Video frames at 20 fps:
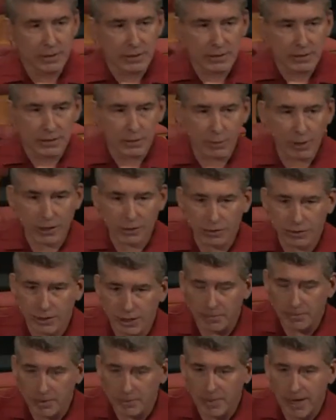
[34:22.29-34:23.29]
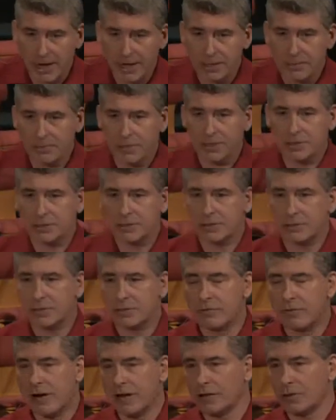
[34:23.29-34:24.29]
She went on diplomatic missions
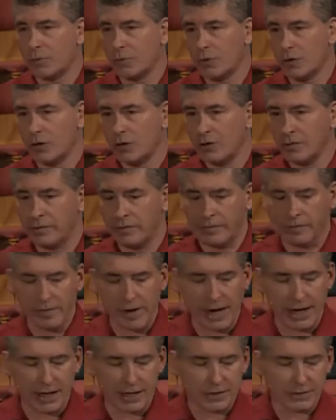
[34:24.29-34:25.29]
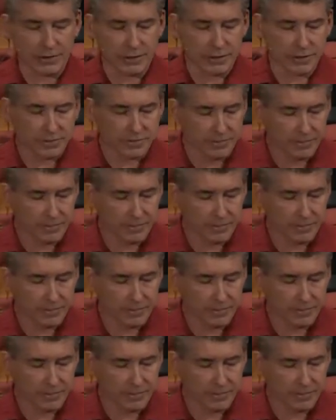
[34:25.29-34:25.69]
throughout the world, through Asia.